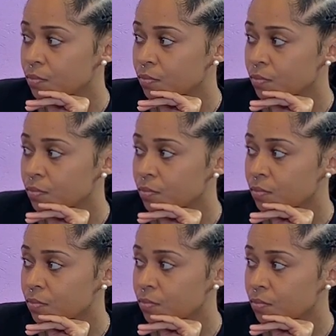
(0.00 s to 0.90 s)

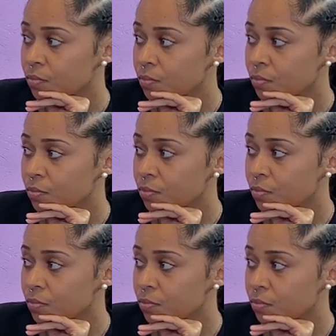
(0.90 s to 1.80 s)

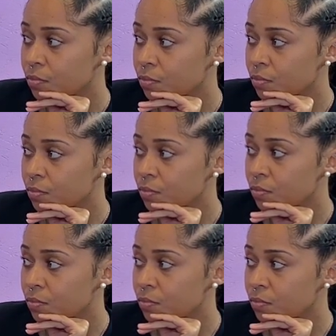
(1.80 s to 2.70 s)

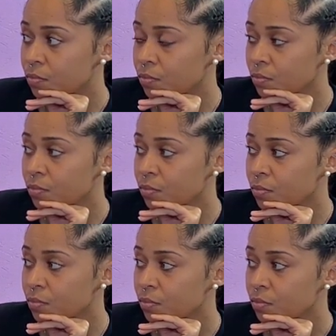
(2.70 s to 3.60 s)

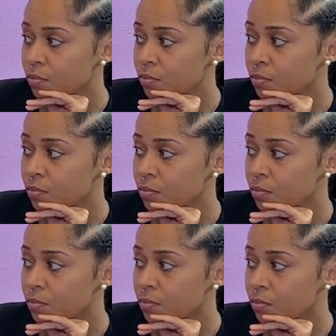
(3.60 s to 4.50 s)

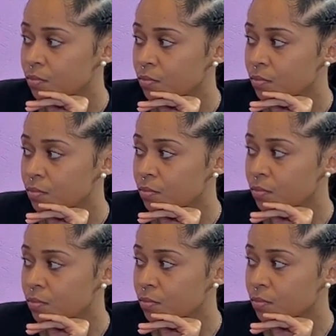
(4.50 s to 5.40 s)

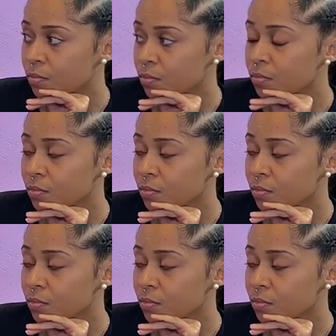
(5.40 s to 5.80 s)
This person isn't speaking.